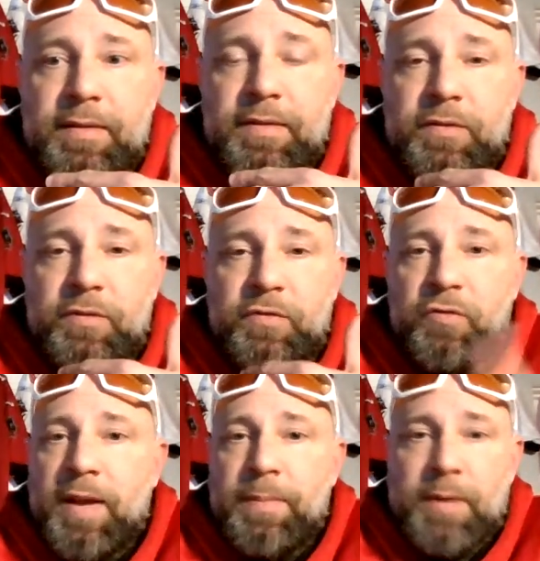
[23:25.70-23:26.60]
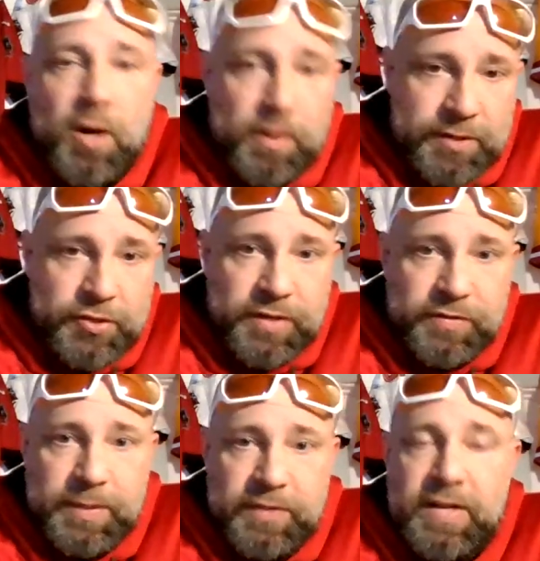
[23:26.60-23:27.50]
straight up garbage
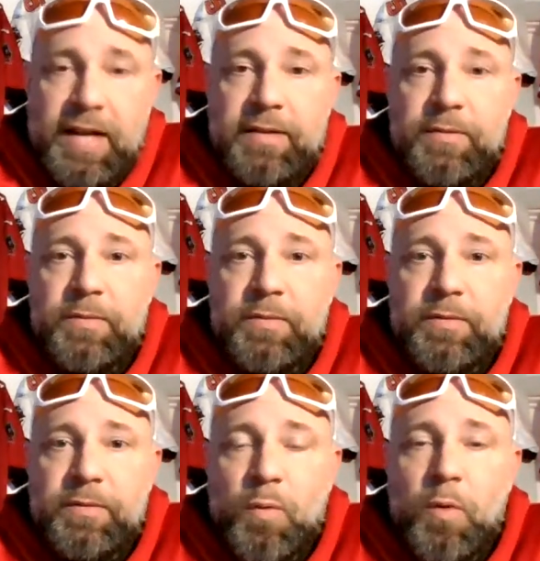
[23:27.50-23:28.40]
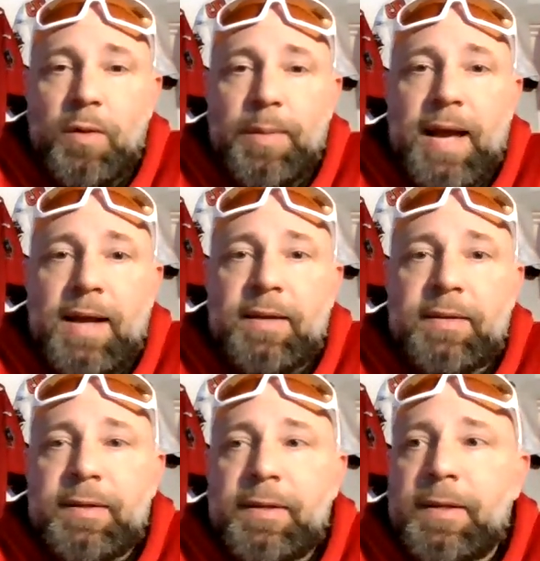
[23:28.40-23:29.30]
as my second quarterback.
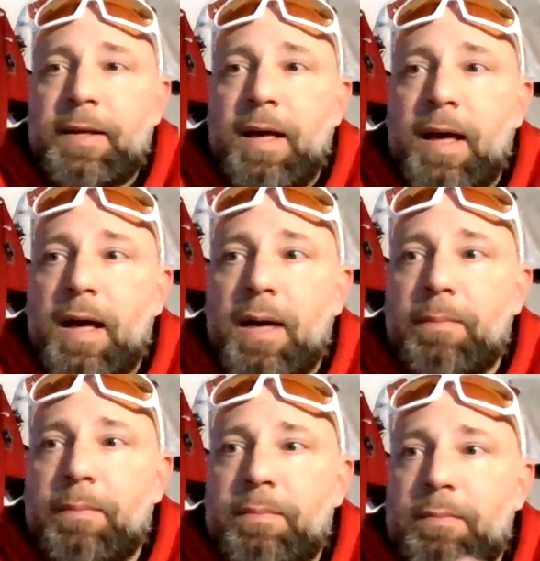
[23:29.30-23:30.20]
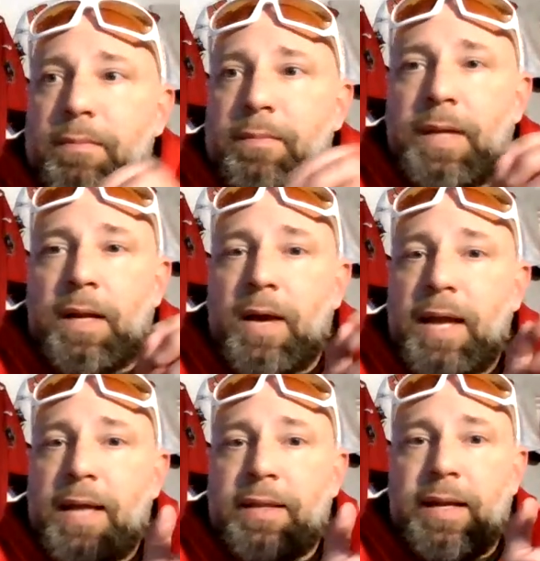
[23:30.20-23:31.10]
I
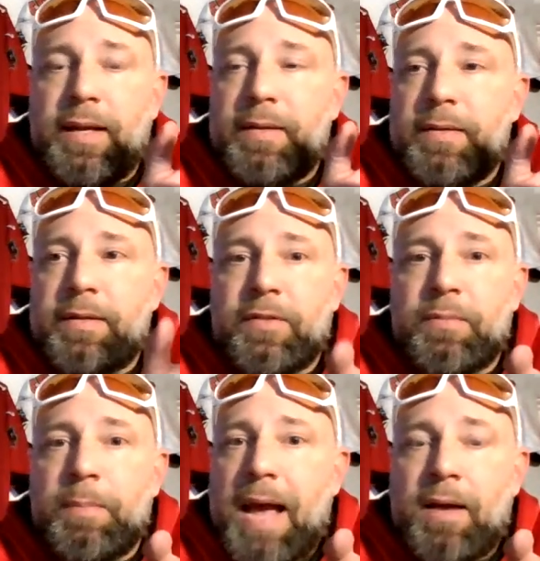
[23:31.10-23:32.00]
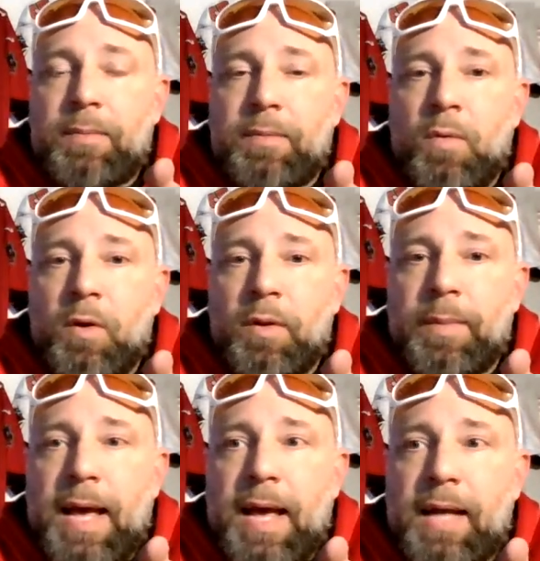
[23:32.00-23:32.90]
had like these backup
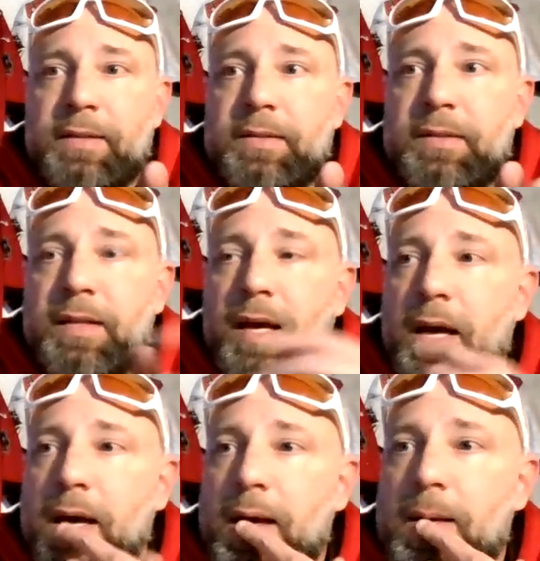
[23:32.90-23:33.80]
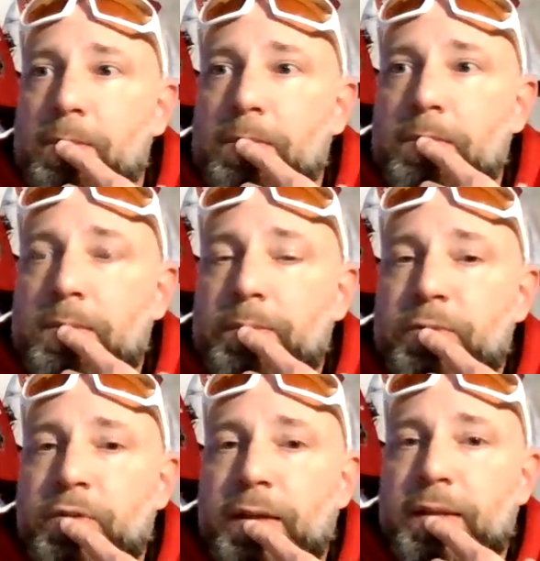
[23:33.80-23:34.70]
quarterbacks.
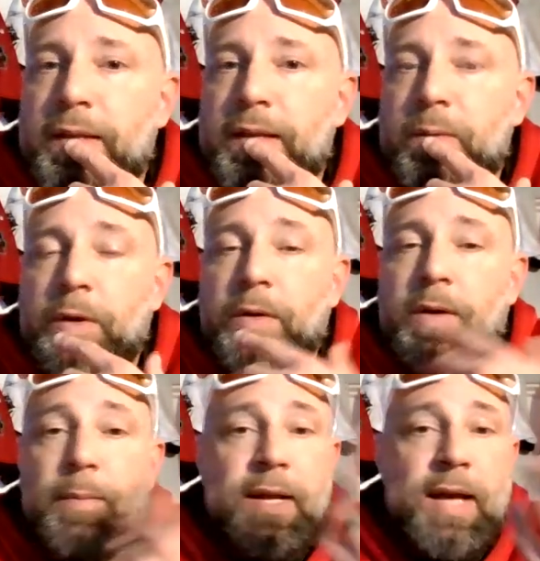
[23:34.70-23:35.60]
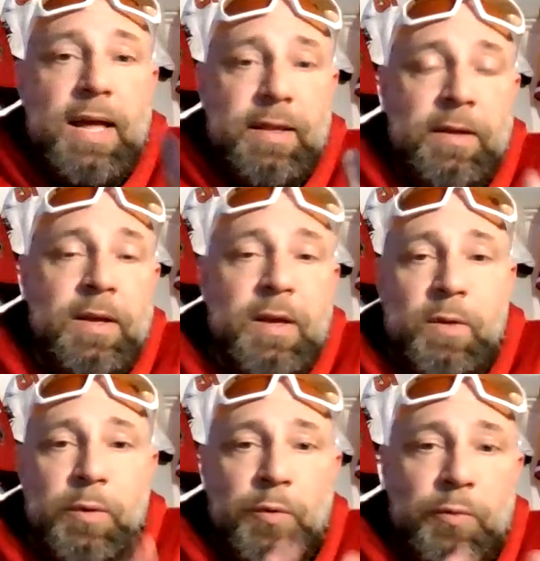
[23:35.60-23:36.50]
Trying to think. We
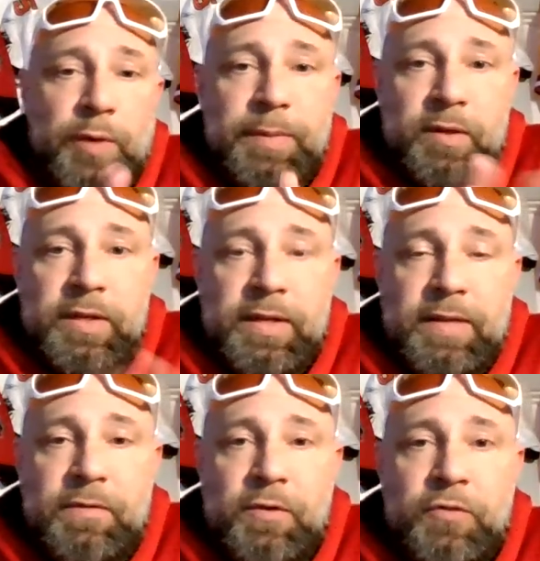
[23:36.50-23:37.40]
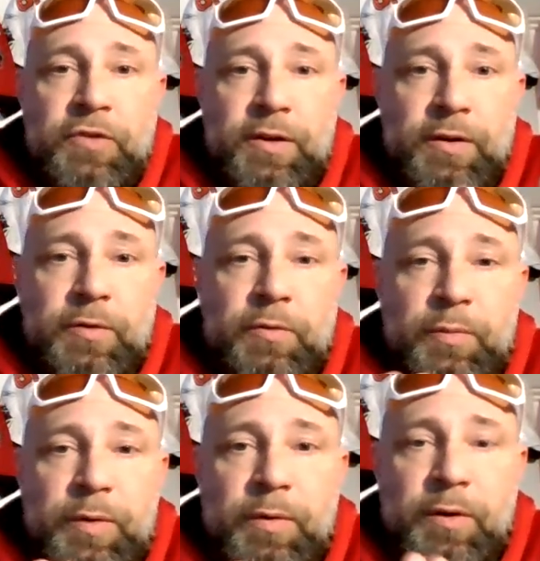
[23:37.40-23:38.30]
were rebuilding that first year, and
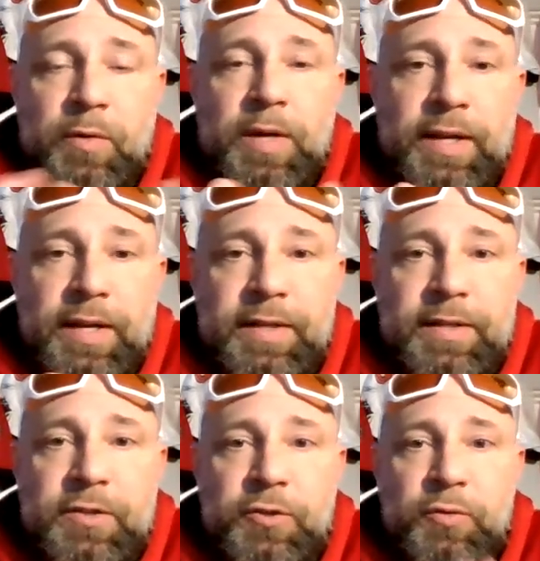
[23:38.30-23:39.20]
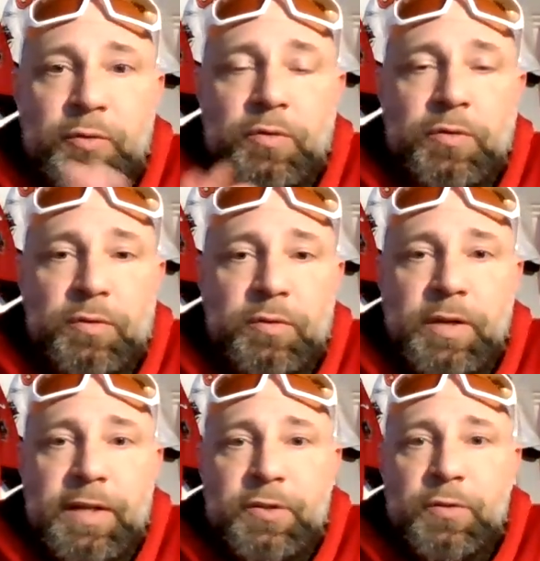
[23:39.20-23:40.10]
then we were going into
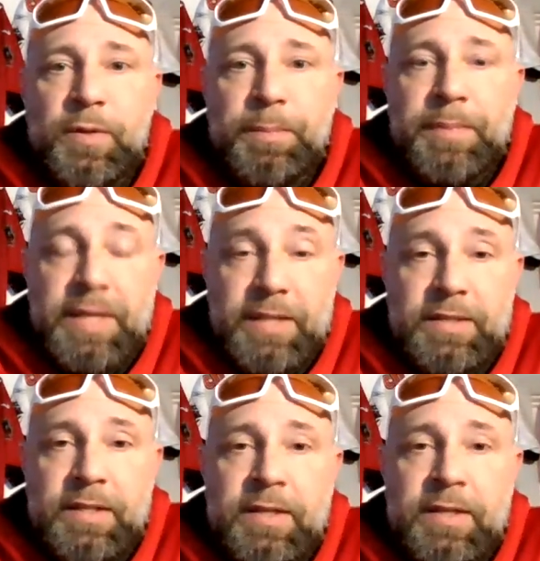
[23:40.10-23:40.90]
looking to compete.